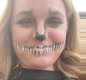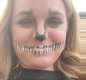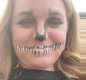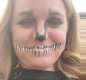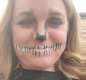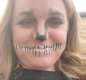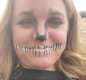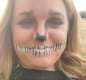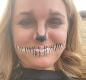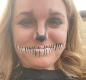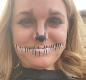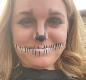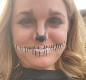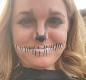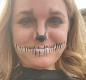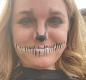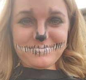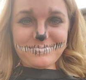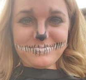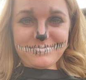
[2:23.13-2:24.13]

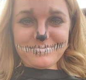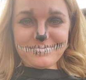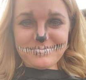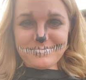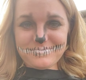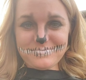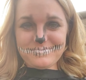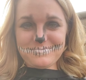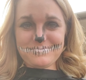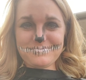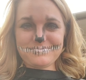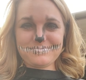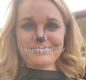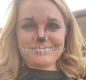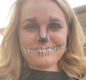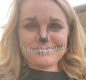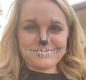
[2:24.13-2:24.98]
No one is speaking in this clip.